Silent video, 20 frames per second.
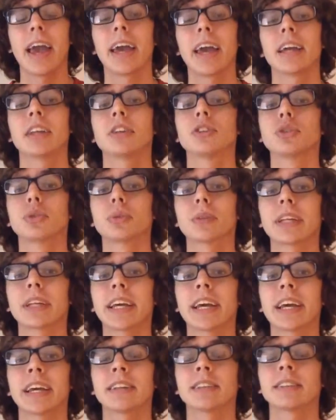and
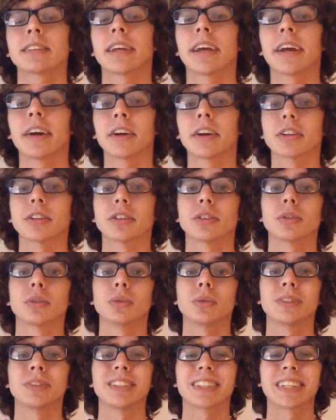Julianne's character
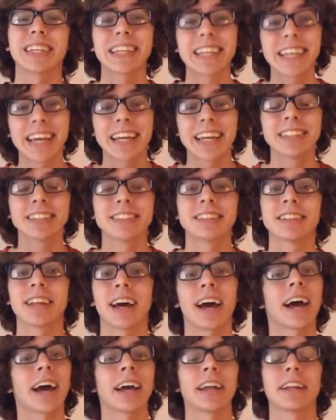who is again
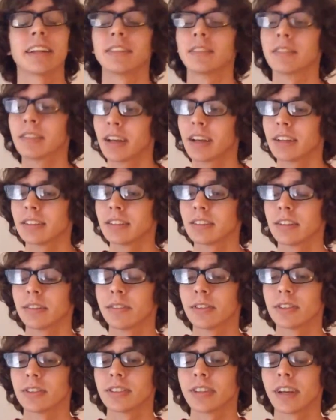denied custody of
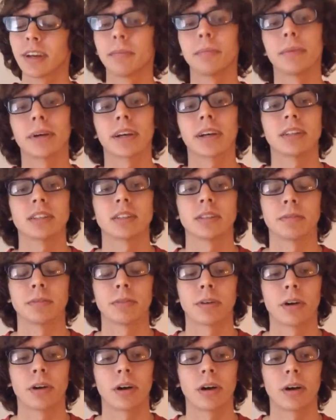her son because of
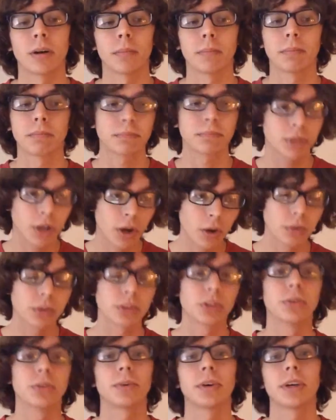her coke
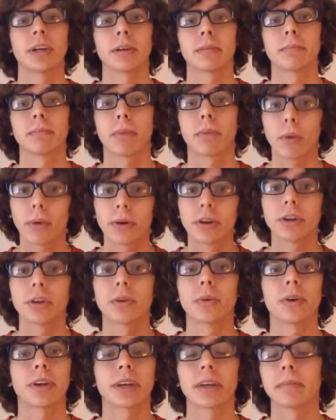doing, porn
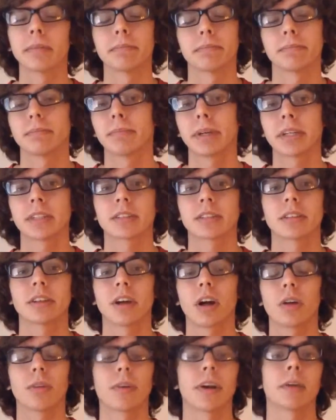doing, and basically
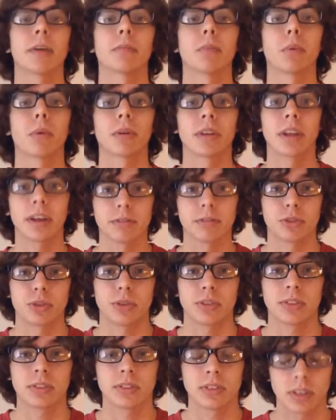all around poor life
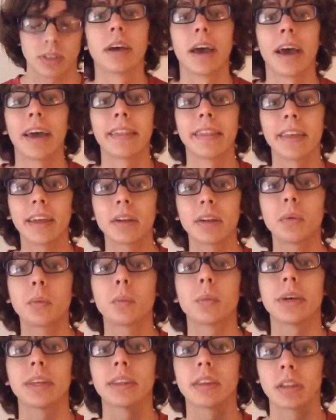choices. And then
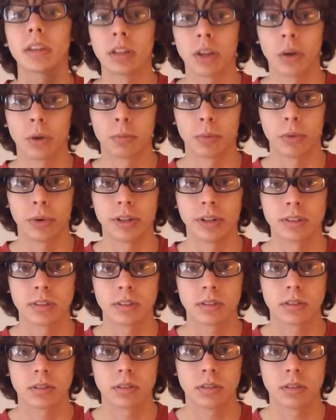we hit the low point,